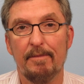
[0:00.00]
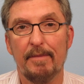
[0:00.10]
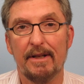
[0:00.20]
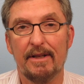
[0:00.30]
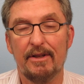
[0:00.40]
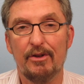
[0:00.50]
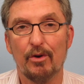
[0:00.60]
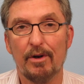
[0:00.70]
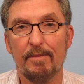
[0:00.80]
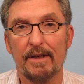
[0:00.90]
but
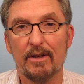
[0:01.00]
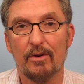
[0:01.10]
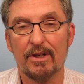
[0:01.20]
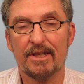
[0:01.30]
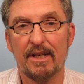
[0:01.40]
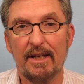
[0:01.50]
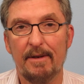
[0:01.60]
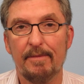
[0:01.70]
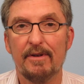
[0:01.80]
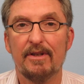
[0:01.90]
dormant or
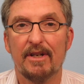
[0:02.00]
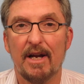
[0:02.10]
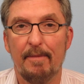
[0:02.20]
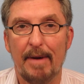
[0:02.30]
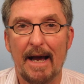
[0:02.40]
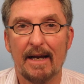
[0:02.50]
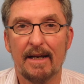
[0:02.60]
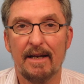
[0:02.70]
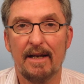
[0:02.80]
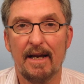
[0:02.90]
asleep, to come back
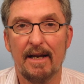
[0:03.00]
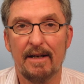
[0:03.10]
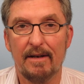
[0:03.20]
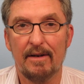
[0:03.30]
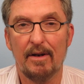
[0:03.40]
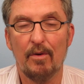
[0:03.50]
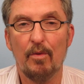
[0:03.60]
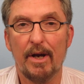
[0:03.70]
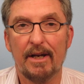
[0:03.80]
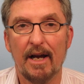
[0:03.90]
and
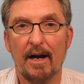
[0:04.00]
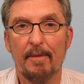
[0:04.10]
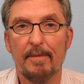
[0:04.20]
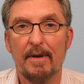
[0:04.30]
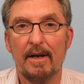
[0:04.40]
wake up